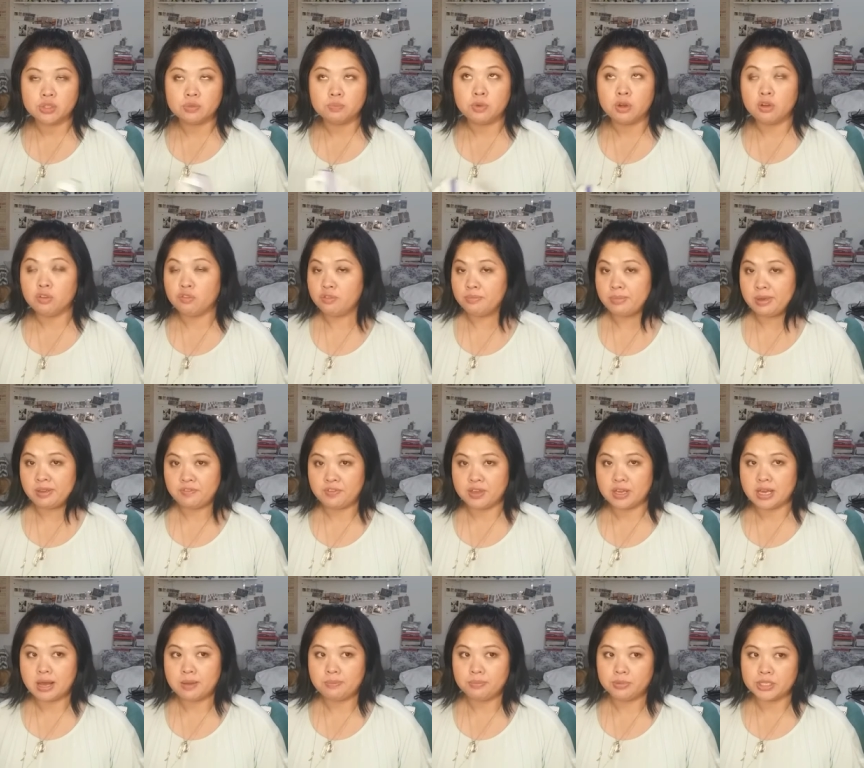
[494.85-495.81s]
Both of my feet
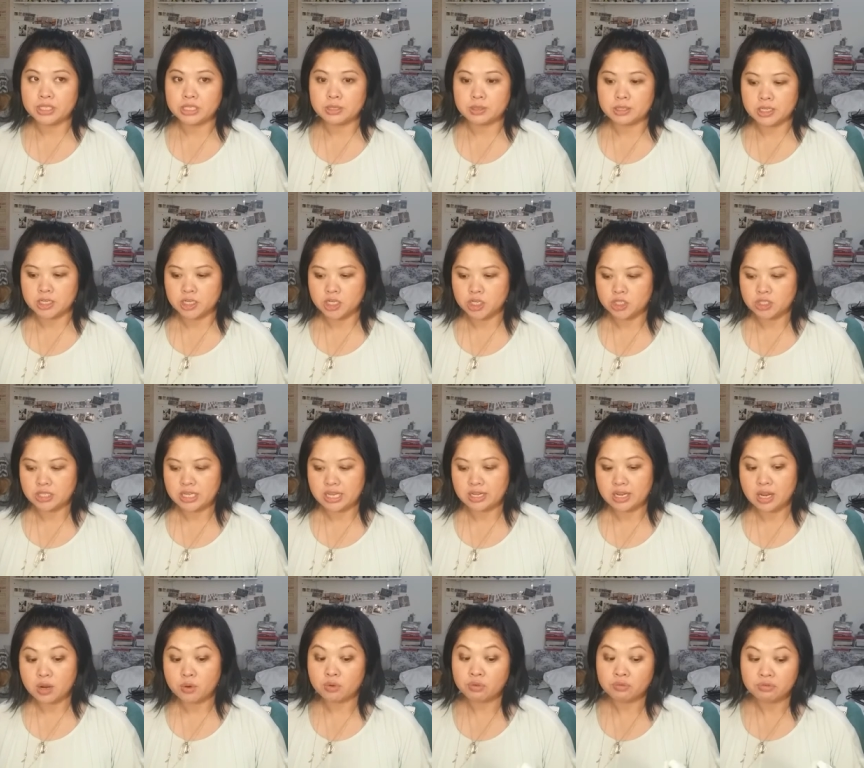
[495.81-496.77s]
got blisters, and
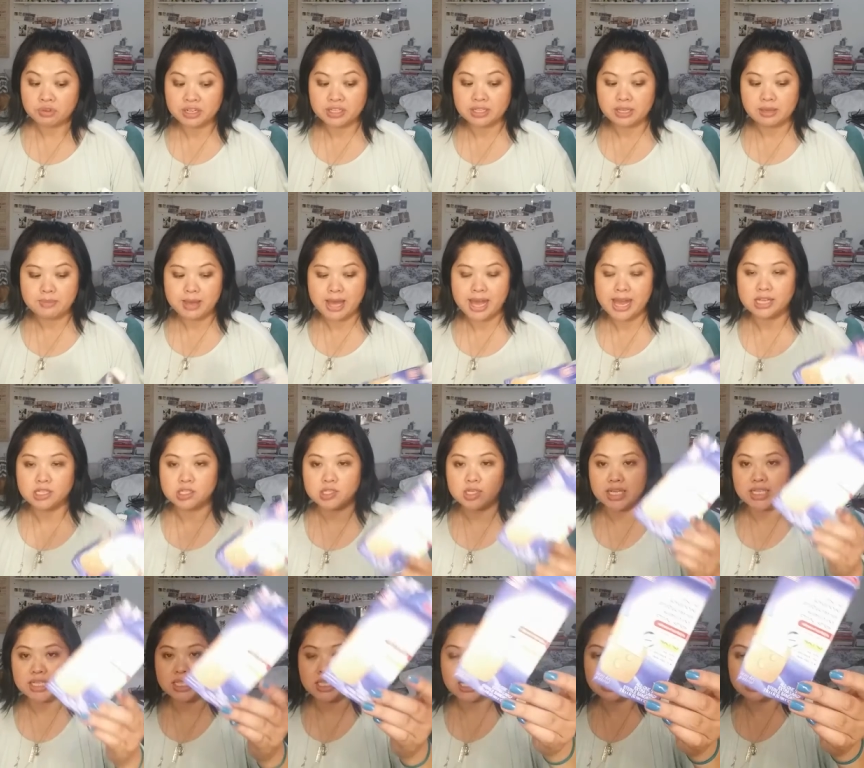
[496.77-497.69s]
they were really bad. So I had to